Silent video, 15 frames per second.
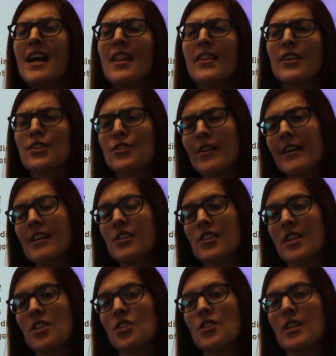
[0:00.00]
they are trying to
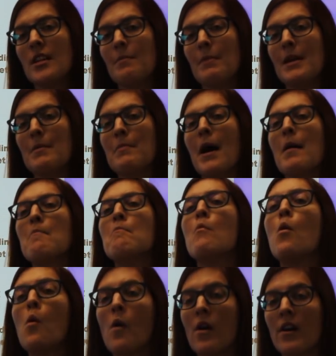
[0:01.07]
change GDP by
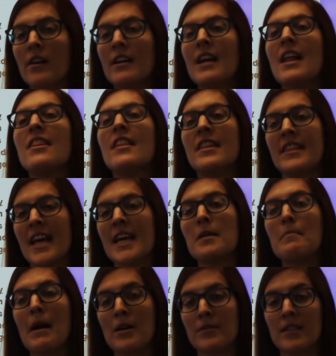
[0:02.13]
more than that
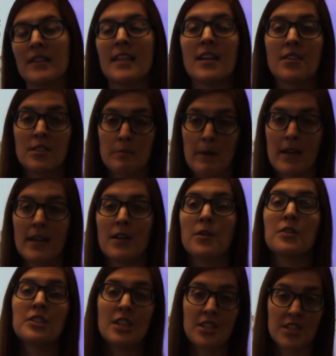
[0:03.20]
amount that they are spending
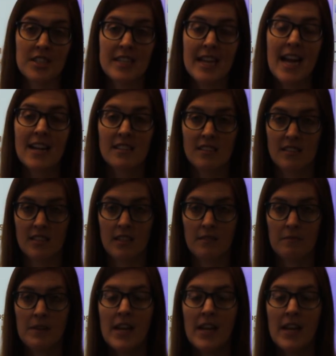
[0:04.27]
or changing taxes in.